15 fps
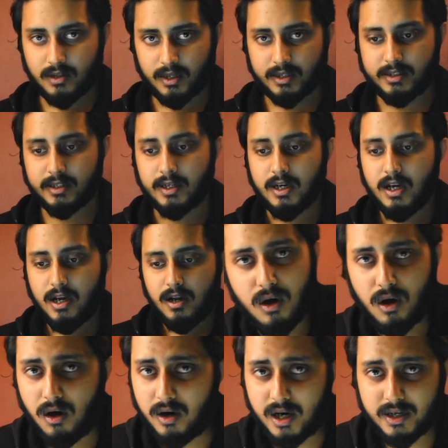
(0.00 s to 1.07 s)
That's it.
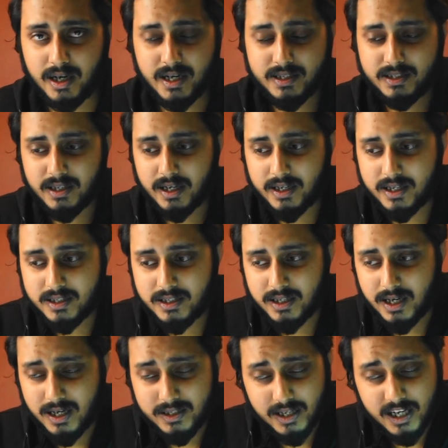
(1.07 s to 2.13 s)
Alright guys, I guess
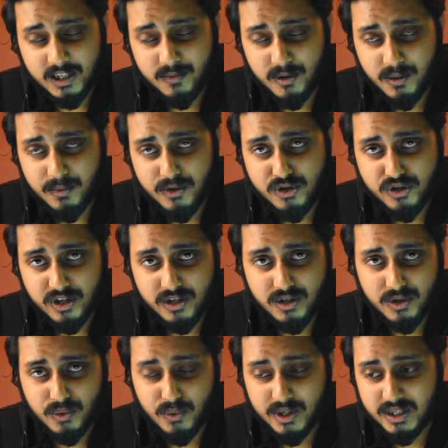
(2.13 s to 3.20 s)
yeah, that's pretty much
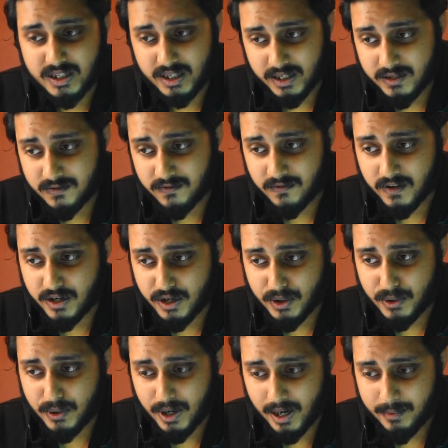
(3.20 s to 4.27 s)
it with this
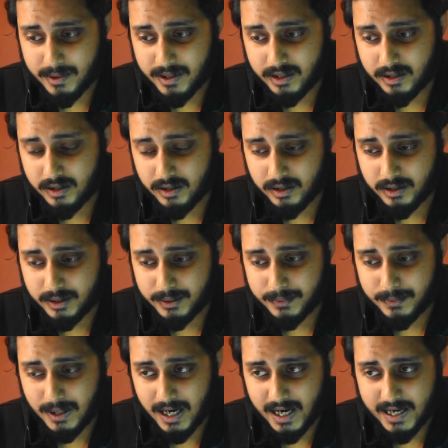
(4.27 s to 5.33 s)
video. I mean,
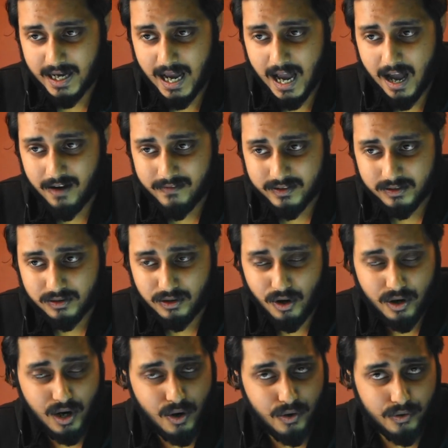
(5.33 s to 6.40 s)
I haven't
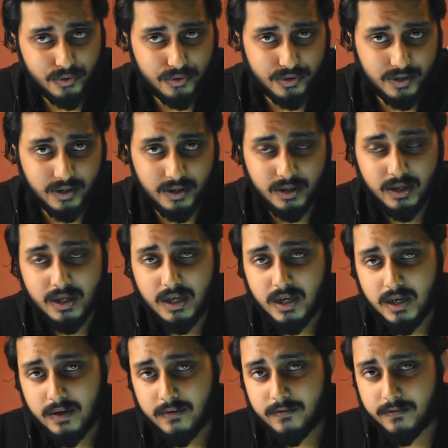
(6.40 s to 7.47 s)
gone out onto the
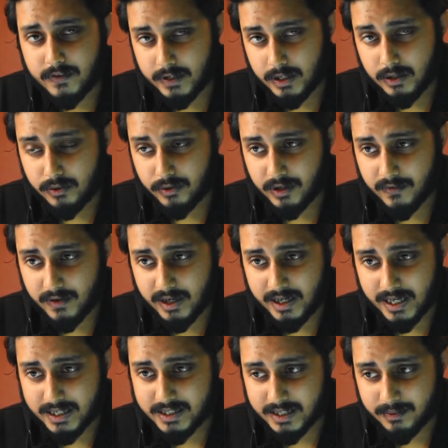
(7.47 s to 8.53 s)
field to give it a
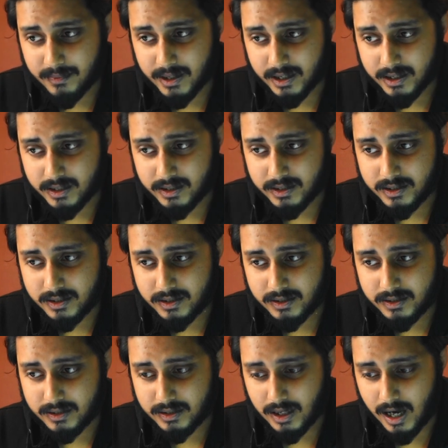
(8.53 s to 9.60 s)
testing
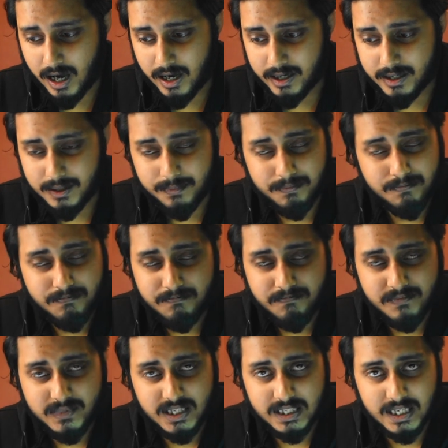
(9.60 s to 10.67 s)
because I
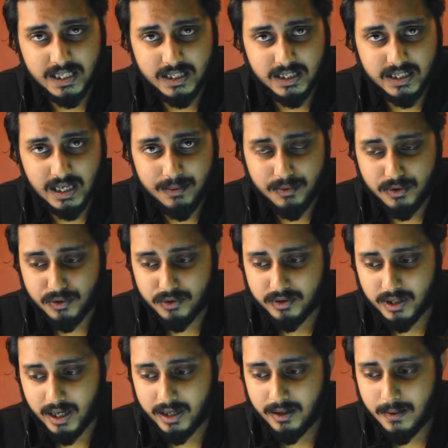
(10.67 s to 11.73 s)
didn't get the time to do
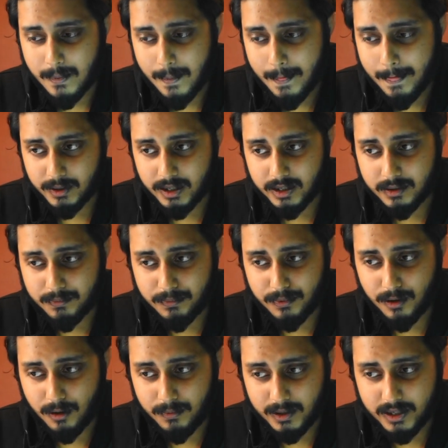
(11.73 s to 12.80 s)
that. But
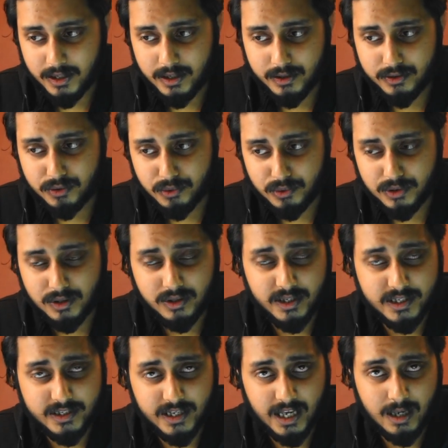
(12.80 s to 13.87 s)
probably sooner or
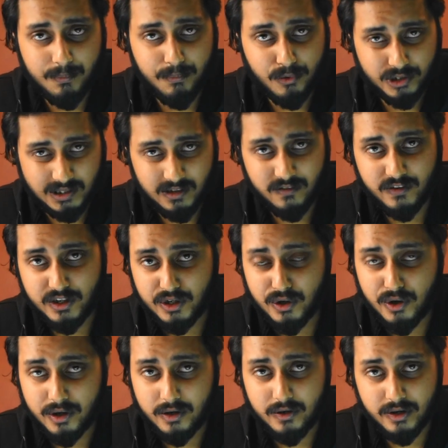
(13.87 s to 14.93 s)
later I'll post a video
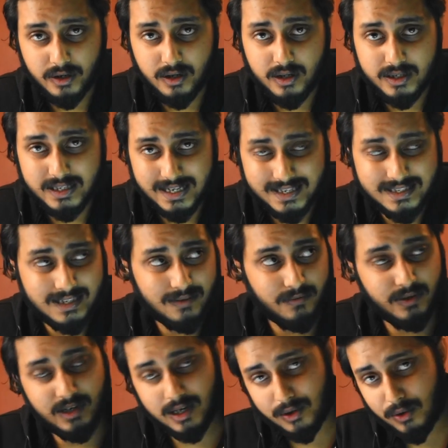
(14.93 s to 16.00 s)
on a real testing
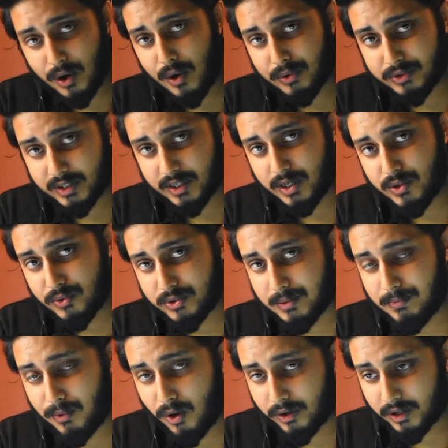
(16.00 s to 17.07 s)
when I go outside and do
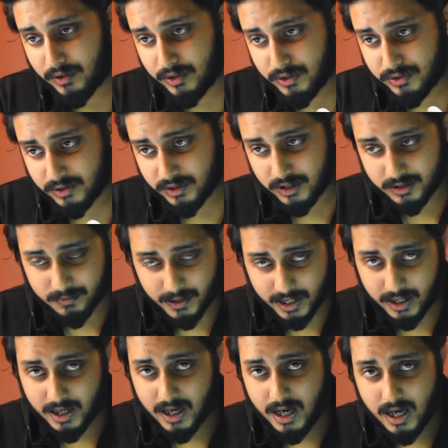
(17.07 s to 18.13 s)
some vlogging using this
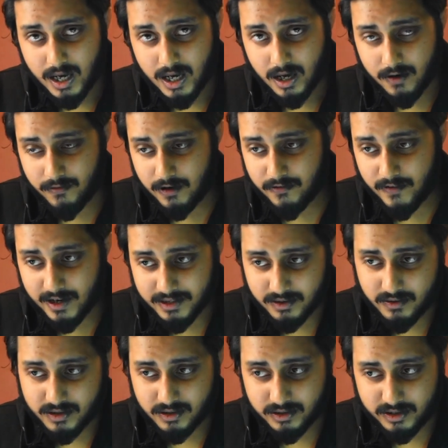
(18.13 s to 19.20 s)
mic. If I find the
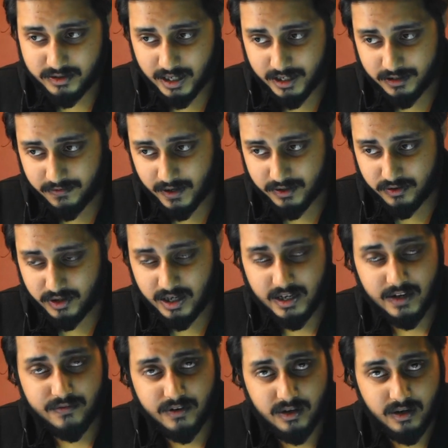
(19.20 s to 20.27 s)
results are satisfactory, I'll
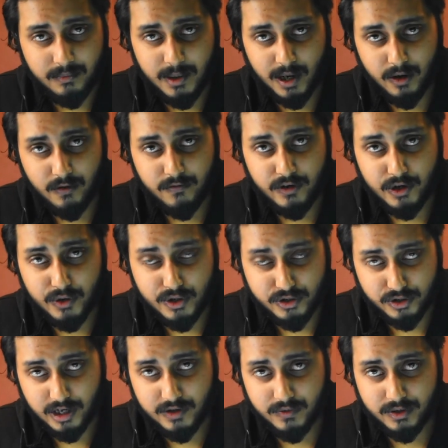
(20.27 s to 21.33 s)
definitely make out a video and
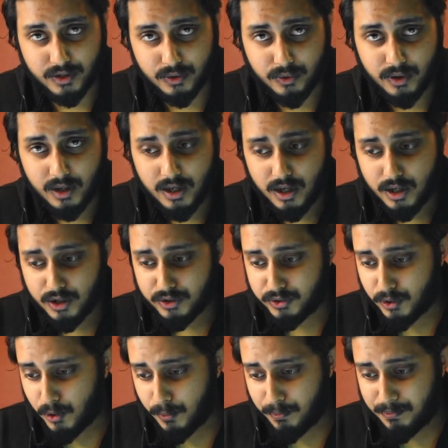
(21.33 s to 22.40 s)
share it with you.
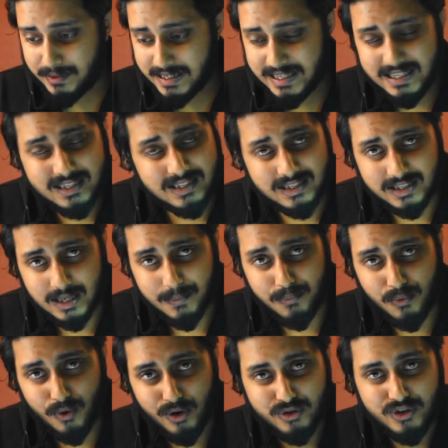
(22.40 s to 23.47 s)
So please keep
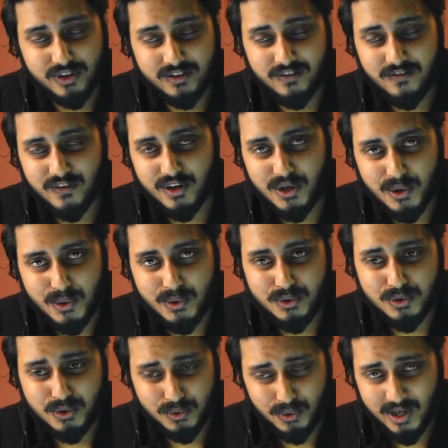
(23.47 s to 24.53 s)
watching the
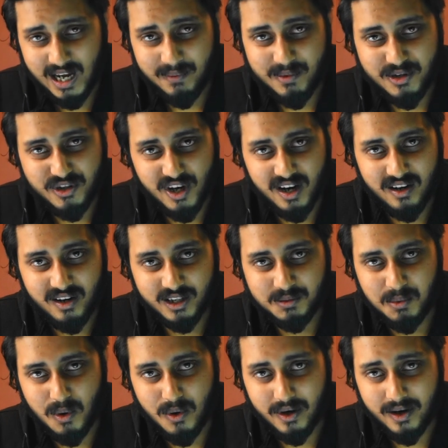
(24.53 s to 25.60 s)
videos. Do like my channel
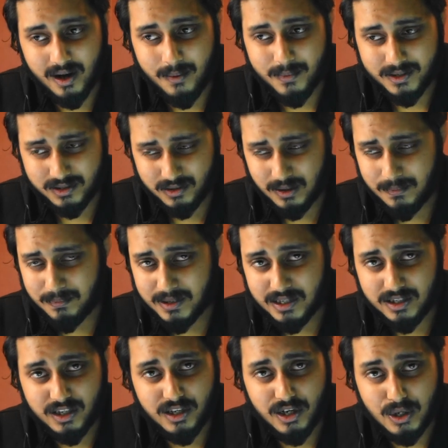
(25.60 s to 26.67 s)
Exploragram. It's
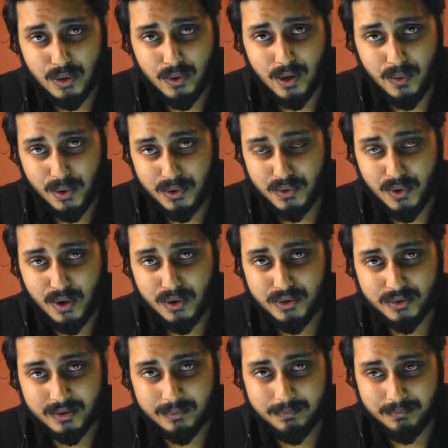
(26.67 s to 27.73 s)
completely new. I want to
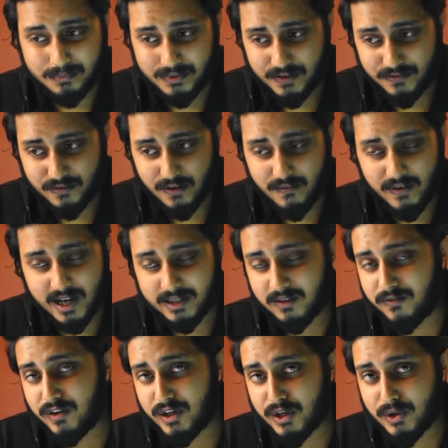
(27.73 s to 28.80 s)
also, if you have liked the
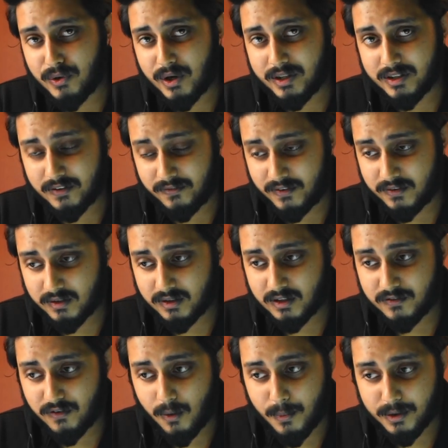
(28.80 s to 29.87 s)
video and if this is
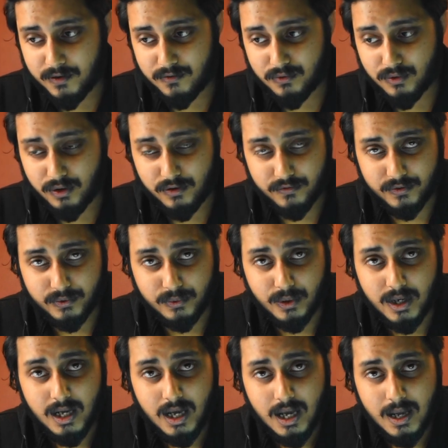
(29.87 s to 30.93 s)
informative to all of you,
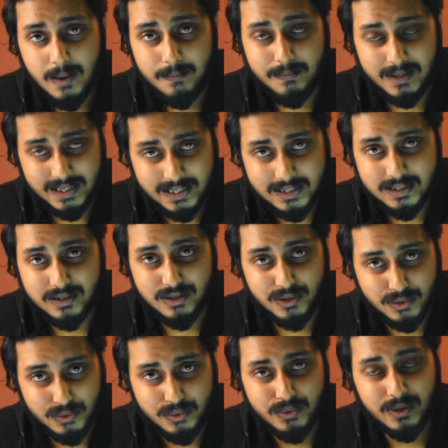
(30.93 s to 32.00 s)
please
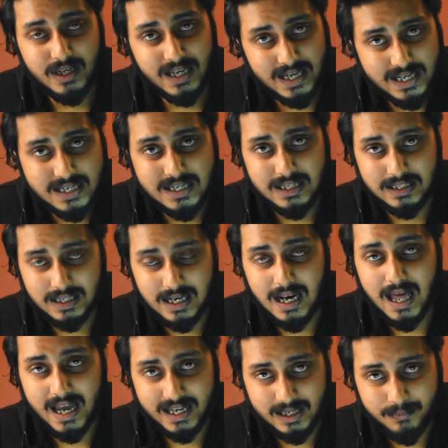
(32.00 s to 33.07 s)
do hit the
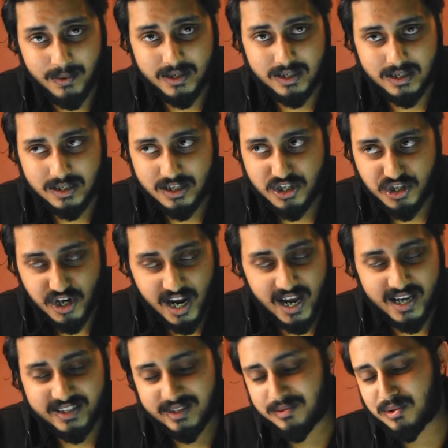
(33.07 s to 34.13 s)
like button,
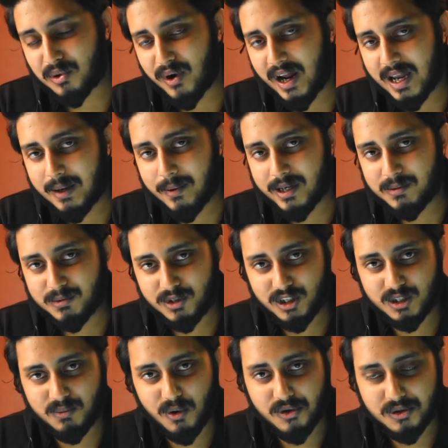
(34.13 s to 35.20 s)
share, subscribe as much
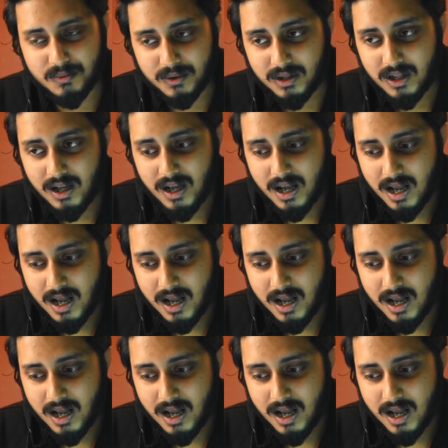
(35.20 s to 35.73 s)
as possible.